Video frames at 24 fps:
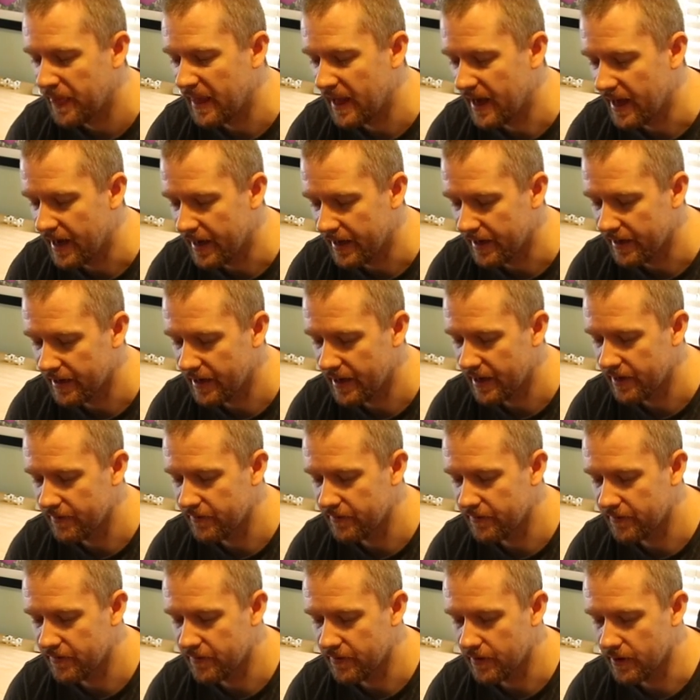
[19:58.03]
I
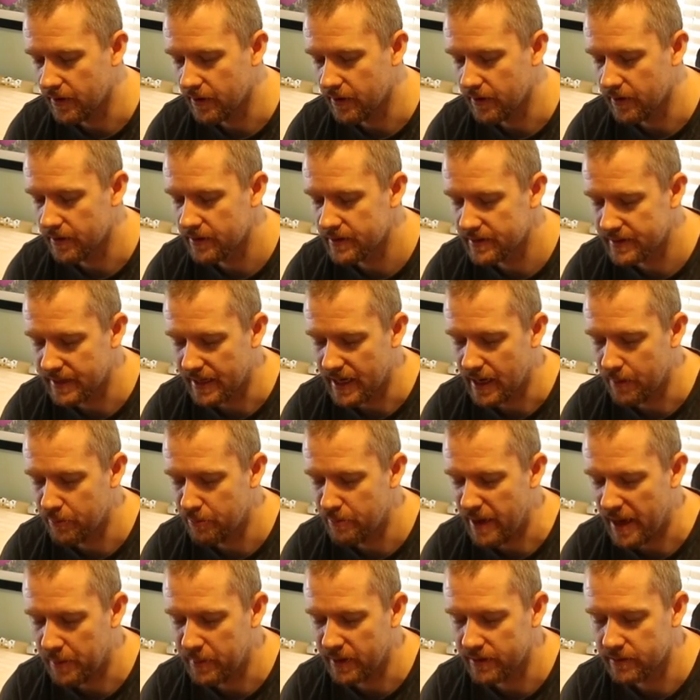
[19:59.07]
have set up
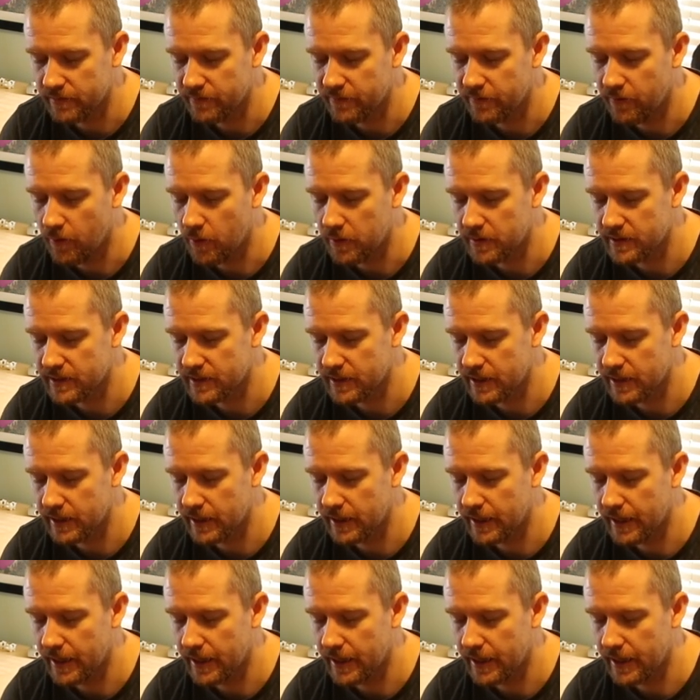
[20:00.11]
back button focusing,